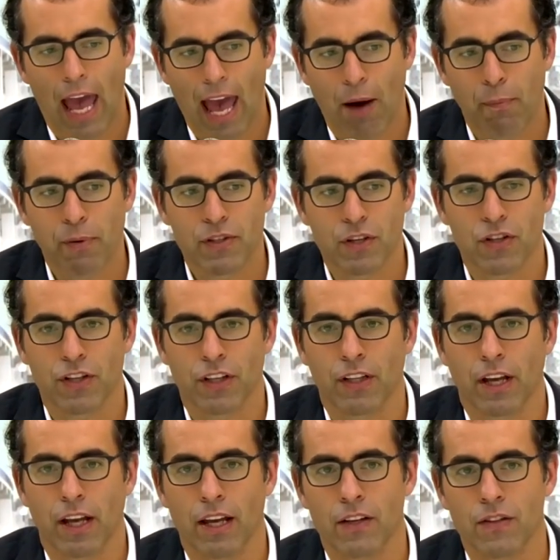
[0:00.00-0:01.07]
Our
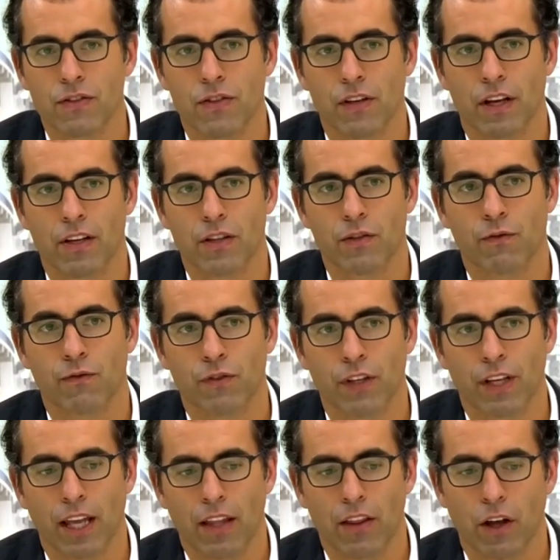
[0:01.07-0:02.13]
position is to
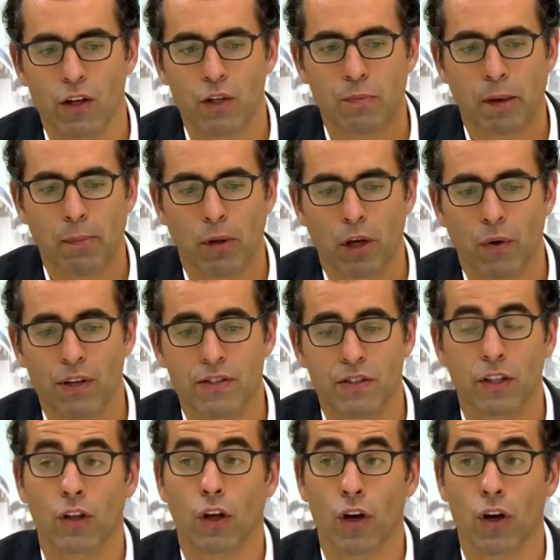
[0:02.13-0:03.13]
get those people who are still